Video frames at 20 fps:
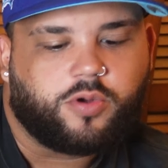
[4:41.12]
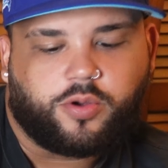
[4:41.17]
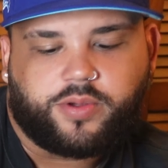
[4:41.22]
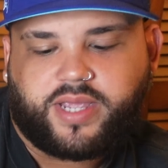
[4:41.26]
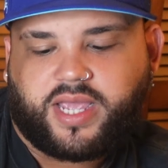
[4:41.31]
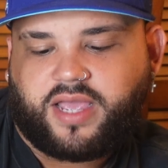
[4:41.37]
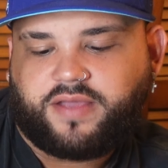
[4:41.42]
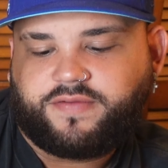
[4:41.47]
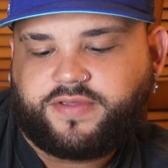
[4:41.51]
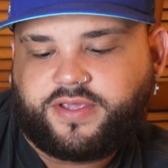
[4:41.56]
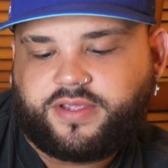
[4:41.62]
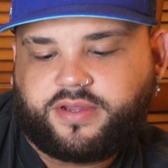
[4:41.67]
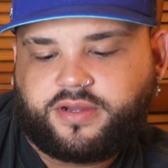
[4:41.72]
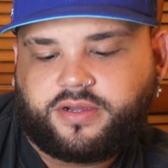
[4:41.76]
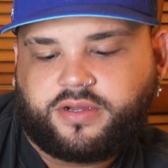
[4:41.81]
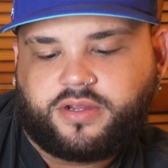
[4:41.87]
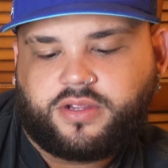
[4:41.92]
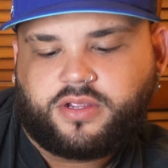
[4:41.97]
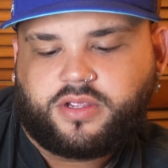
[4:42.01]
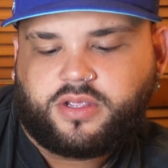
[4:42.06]
What we have
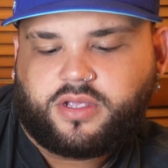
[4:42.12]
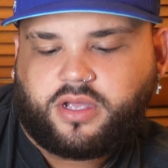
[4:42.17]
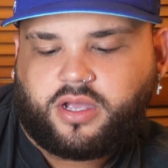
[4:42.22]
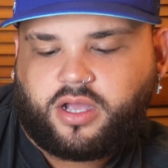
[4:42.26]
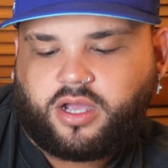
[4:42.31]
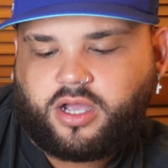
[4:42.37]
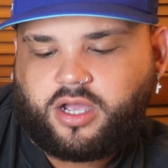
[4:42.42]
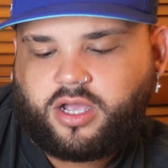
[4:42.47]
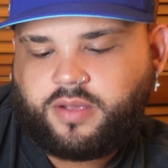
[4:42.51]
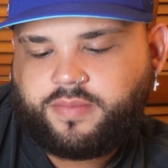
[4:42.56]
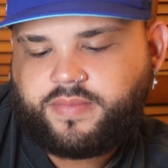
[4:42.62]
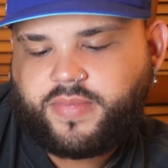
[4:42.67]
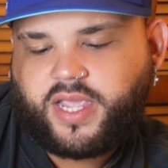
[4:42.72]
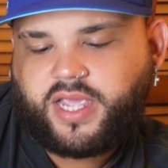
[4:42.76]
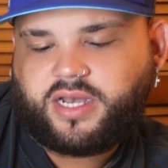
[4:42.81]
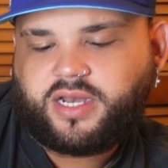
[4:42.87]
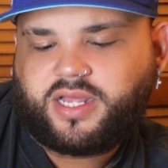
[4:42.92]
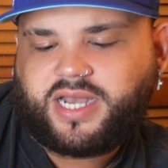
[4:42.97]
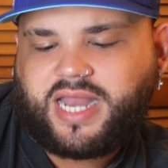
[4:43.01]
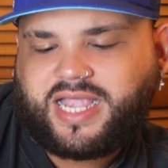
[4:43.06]
here. Um, it
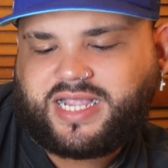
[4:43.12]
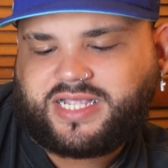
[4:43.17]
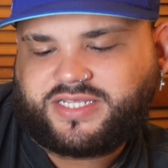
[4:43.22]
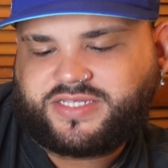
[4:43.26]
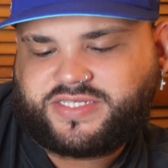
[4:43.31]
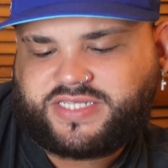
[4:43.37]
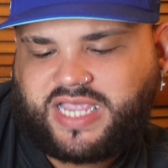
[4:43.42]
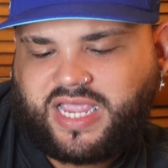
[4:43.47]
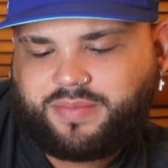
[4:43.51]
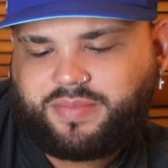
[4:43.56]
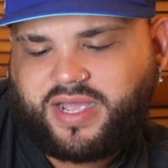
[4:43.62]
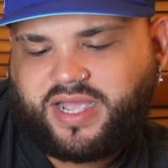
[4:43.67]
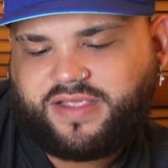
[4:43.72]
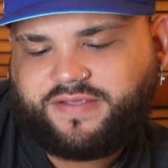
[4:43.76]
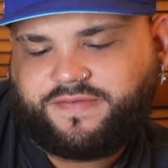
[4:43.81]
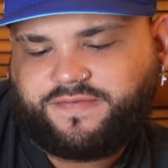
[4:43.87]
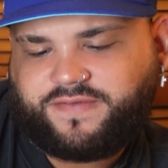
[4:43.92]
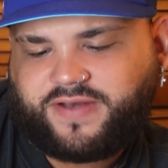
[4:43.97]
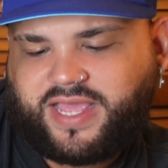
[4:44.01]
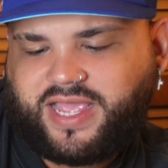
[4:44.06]
looked like a
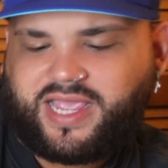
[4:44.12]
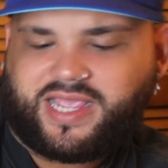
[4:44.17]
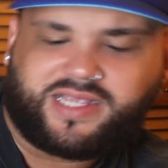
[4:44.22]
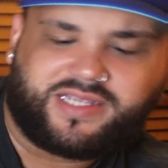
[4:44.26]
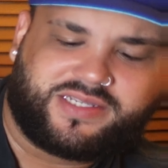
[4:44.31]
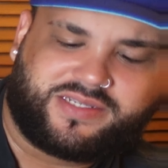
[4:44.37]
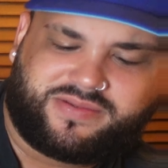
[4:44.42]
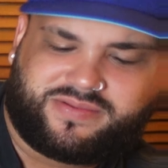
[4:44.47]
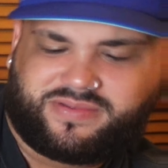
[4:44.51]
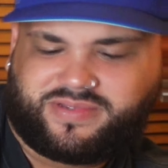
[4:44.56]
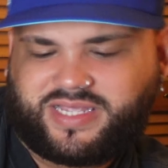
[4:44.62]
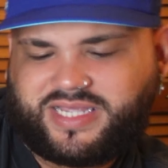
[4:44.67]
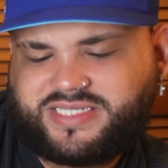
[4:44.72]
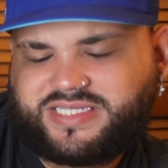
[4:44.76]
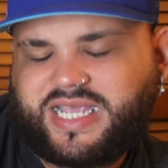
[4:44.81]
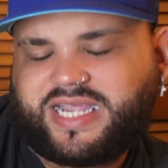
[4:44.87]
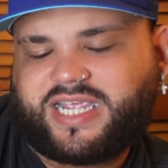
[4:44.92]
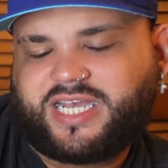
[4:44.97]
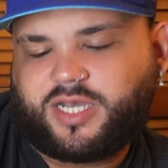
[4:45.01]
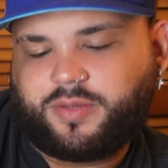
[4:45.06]
semi-flat. It's
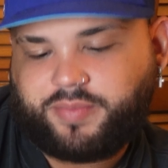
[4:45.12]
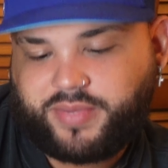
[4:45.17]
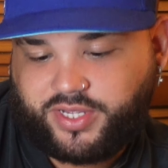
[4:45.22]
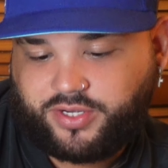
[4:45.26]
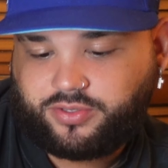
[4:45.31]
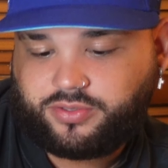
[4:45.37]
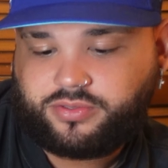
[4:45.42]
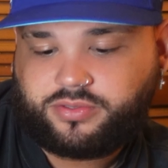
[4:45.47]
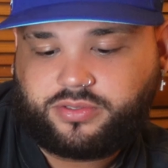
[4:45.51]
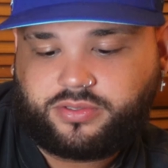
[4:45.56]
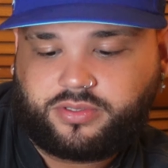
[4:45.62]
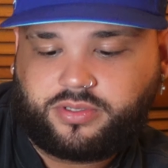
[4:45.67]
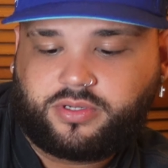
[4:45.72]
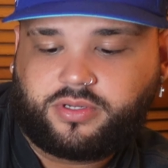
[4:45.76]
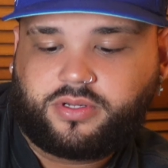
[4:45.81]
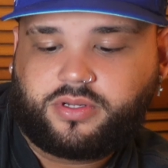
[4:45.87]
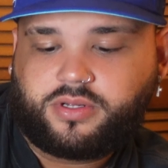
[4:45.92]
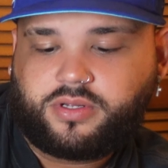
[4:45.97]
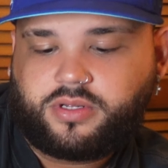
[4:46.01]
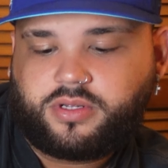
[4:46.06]
like in the middle.
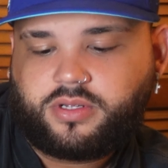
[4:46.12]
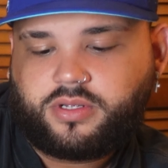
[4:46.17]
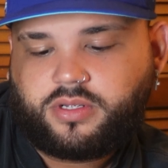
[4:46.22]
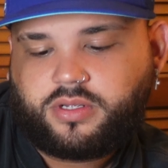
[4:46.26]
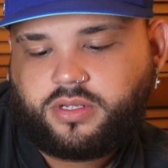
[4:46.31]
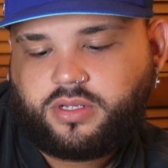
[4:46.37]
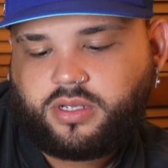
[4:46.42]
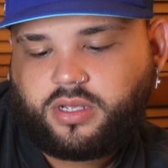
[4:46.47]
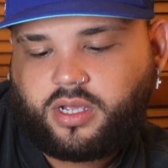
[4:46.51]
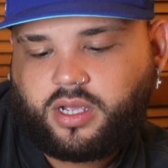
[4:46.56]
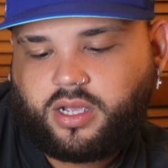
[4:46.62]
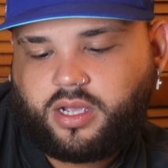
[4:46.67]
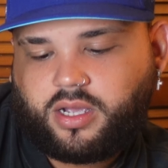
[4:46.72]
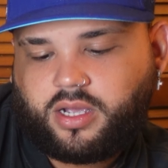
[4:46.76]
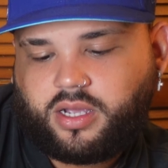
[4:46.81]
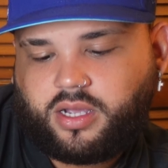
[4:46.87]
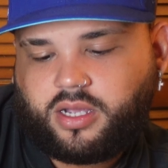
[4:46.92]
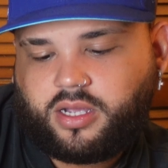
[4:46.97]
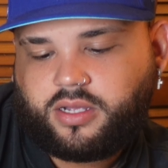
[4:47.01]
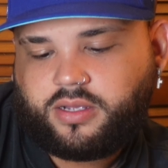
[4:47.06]

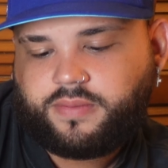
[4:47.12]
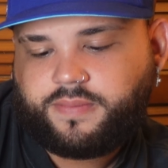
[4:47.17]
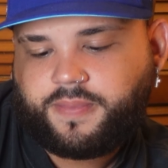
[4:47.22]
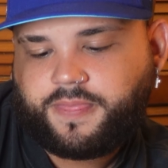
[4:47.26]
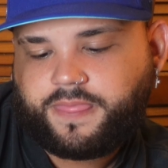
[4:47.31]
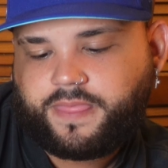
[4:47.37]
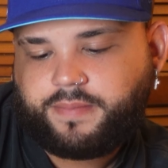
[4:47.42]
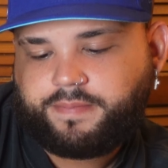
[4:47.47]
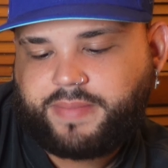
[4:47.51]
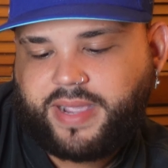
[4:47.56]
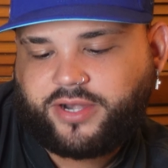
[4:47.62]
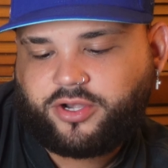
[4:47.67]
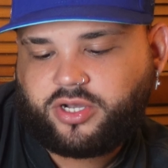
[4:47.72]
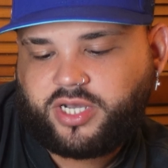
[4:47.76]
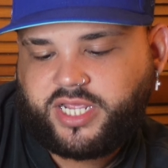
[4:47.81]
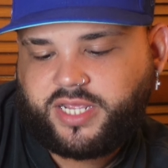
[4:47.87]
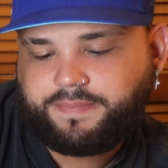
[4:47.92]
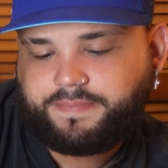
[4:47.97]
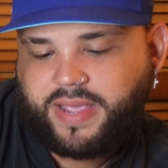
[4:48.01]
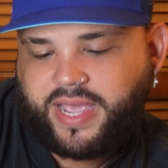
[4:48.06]
Uh, minor
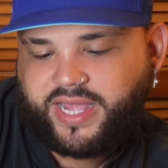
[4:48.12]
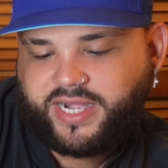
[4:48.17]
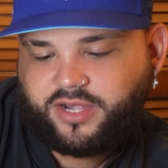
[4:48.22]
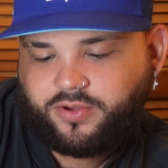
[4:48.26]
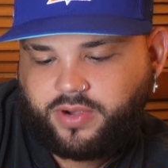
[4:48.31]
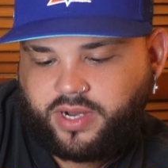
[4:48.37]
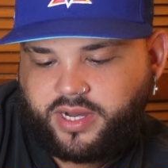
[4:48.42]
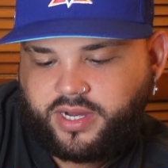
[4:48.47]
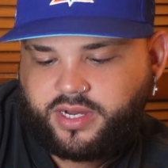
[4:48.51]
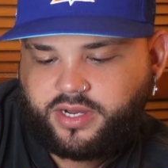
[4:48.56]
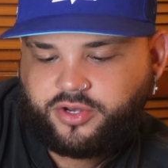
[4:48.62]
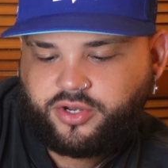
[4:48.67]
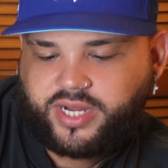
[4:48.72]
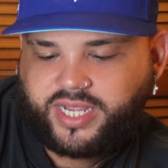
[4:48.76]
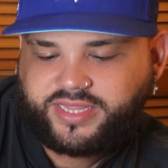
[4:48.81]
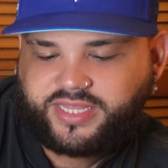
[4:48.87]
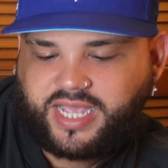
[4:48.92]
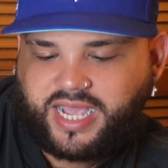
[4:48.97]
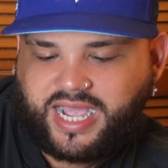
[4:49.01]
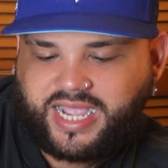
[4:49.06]
league baddie right here. You
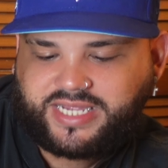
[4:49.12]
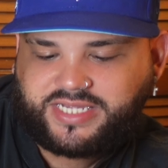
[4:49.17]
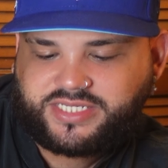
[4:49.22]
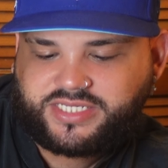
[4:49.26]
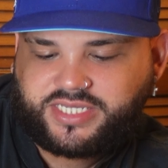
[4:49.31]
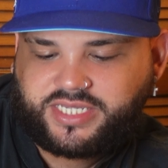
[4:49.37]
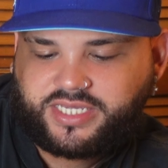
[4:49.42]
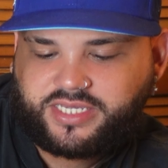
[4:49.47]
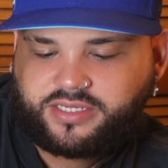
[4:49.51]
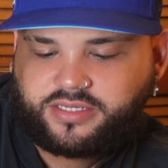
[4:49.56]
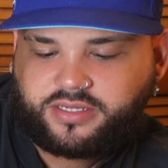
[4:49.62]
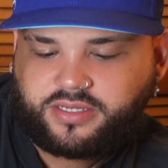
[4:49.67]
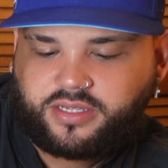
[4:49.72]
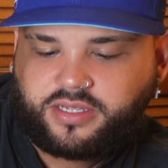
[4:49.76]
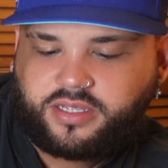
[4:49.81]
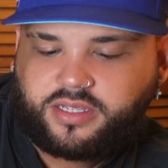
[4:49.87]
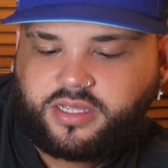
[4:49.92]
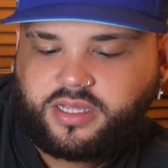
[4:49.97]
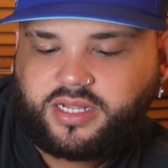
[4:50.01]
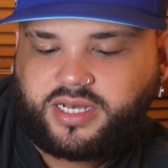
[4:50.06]
got the icy
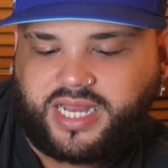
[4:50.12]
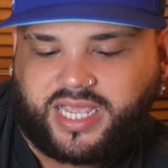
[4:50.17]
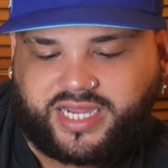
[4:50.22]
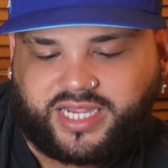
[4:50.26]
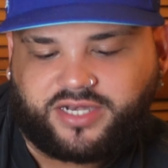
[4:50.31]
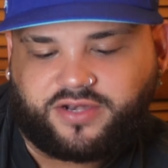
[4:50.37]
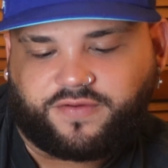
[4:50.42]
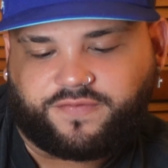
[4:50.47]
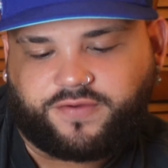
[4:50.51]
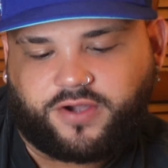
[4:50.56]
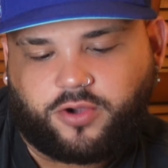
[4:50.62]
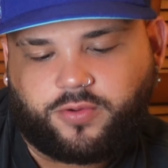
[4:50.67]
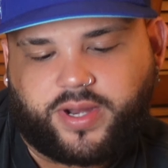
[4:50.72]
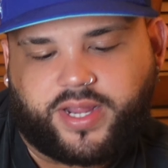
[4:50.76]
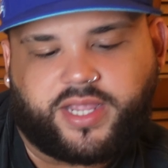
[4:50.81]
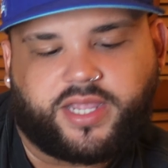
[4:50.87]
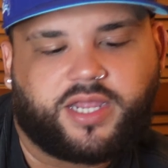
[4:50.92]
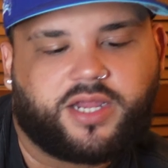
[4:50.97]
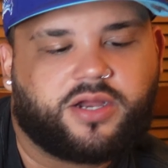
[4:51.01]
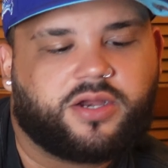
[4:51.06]
like in the front
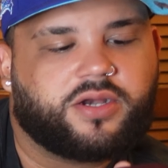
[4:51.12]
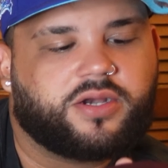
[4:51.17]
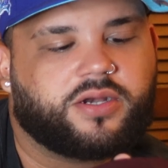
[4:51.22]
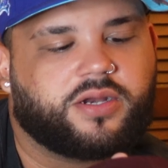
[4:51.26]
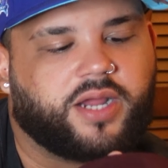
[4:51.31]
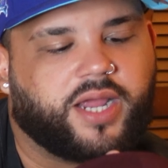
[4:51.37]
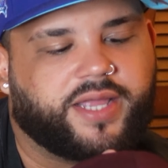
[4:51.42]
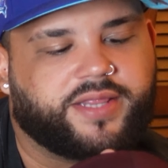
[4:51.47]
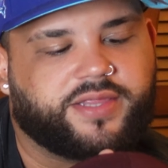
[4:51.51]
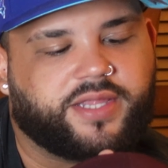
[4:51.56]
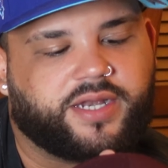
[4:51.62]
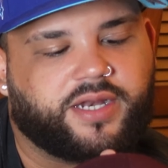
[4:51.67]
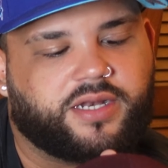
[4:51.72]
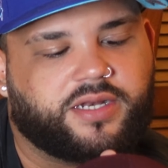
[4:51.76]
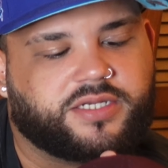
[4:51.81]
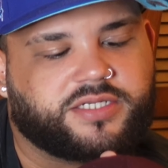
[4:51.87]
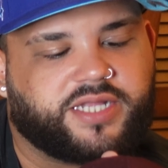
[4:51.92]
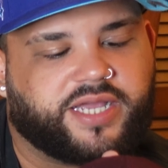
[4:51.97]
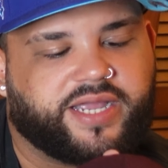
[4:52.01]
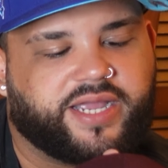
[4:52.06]
right here, and then it
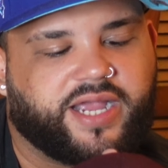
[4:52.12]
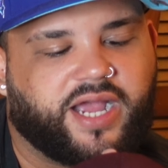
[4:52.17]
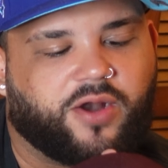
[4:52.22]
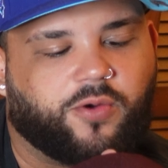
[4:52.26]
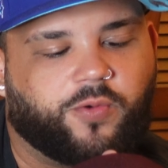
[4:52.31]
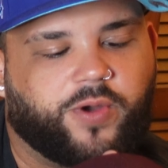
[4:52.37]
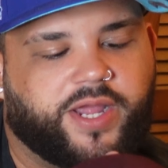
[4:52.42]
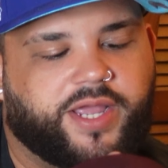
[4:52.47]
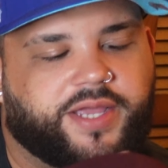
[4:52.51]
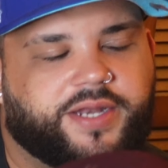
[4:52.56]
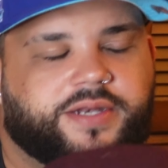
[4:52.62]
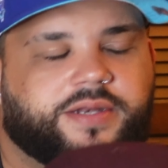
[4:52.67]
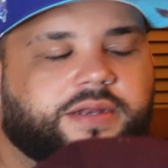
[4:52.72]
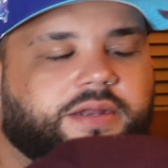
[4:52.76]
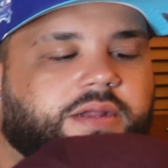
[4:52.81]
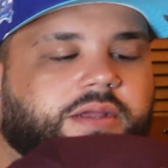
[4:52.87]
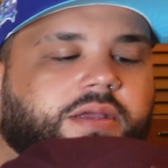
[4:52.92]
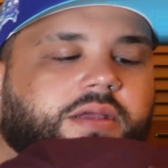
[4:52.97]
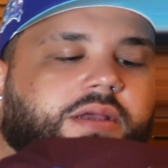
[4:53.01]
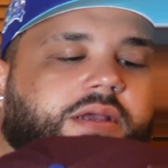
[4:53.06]
looks like it got red,
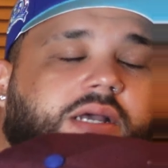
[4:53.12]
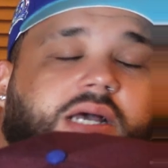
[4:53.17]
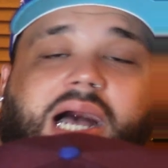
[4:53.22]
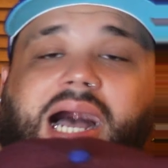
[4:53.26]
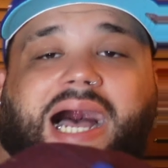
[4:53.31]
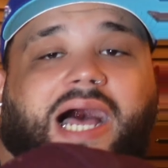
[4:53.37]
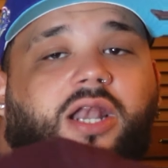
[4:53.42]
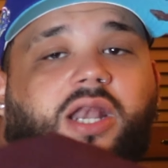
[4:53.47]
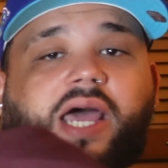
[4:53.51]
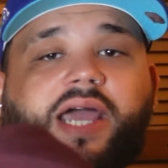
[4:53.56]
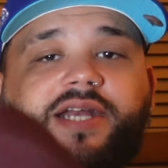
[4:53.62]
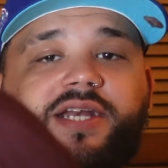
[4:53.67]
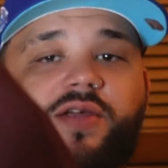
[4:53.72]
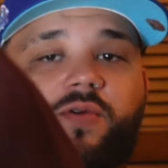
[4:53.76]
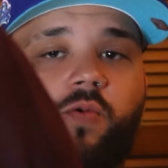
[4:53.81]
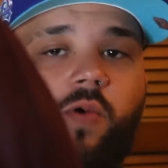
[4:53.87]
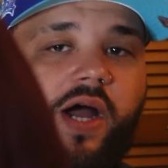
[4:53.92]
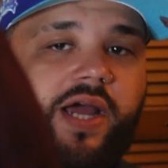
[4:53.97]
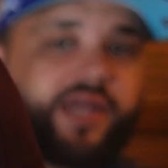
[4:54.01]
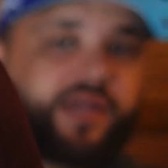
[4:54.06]
outlined
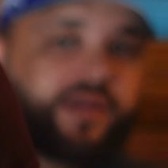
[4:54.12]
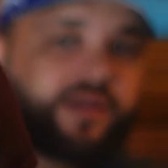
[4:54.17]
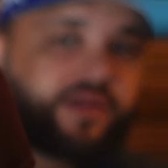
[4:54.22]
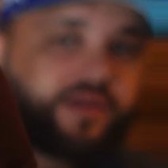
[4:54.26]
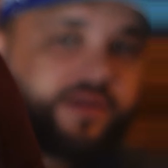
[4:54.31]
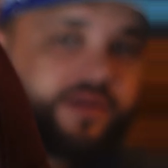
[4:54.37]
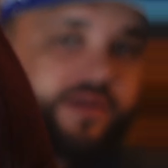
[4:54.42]
in white.